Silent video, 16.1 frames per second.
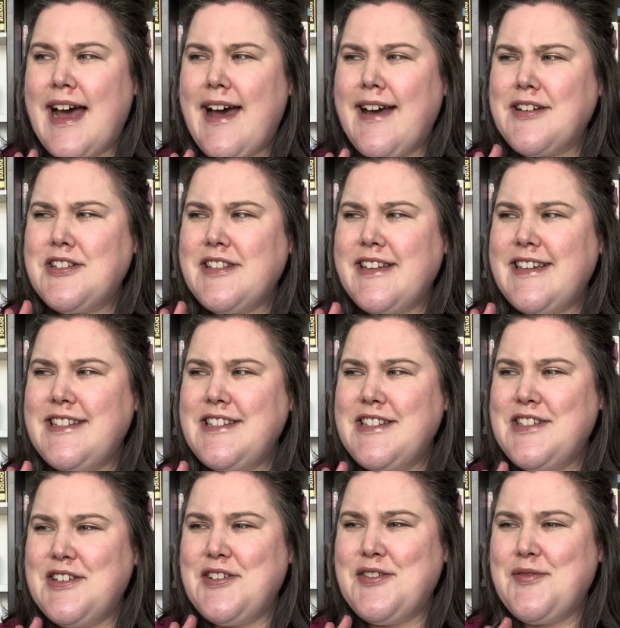actually to
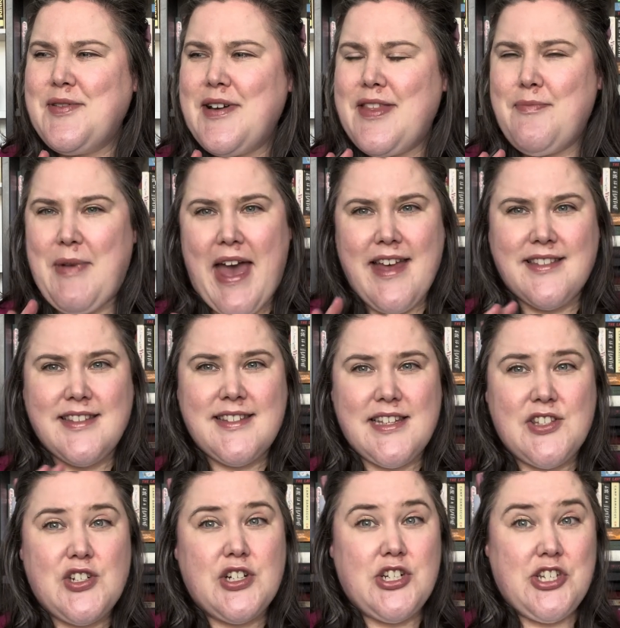do with Ben's
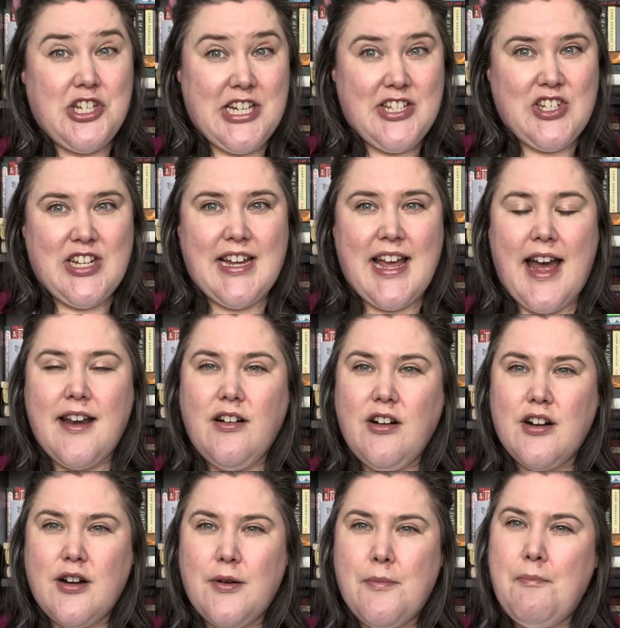sister Gigi and
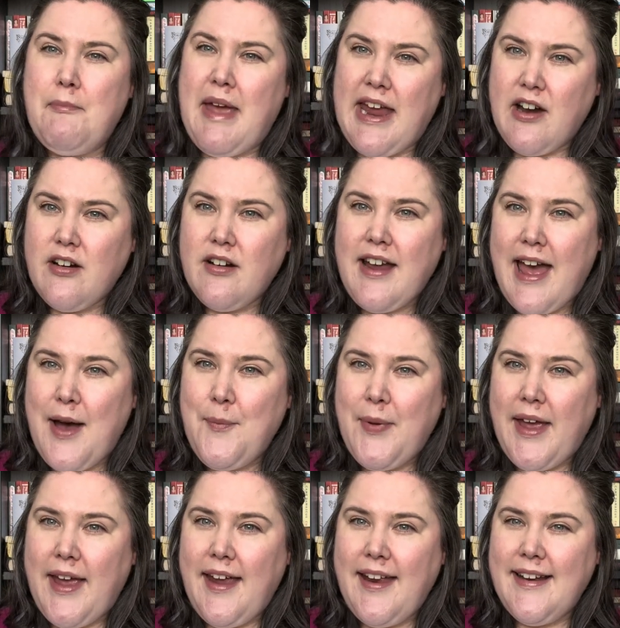her mayor
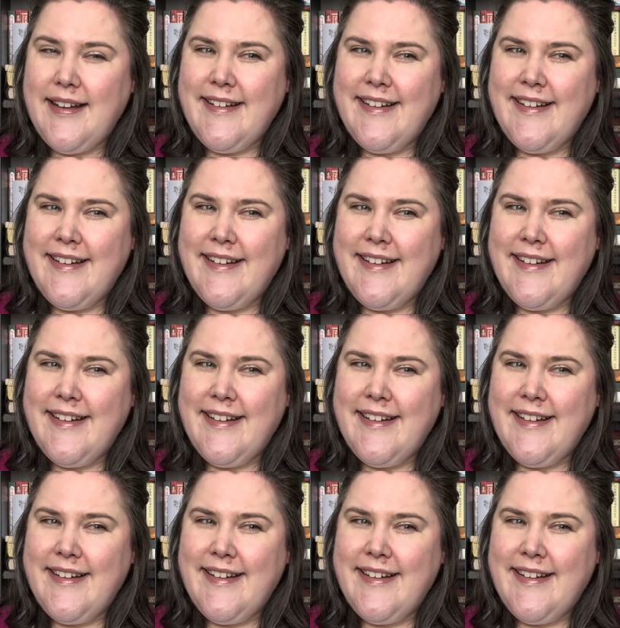campaign,